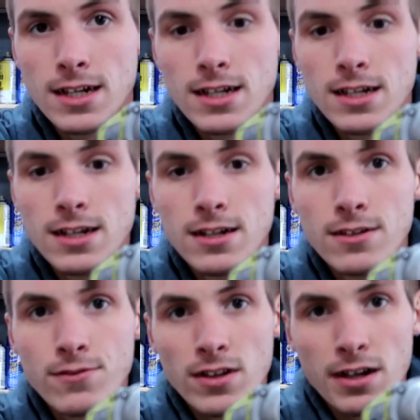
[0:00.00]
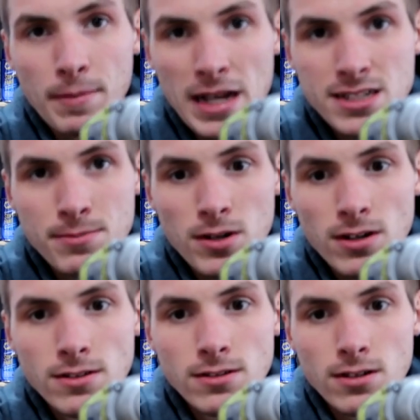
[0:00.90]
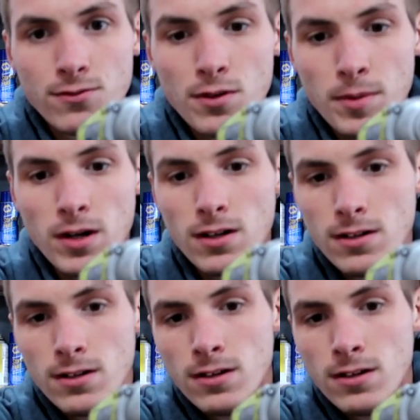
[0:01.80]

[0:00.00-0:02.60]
a, for like a basketball or a football.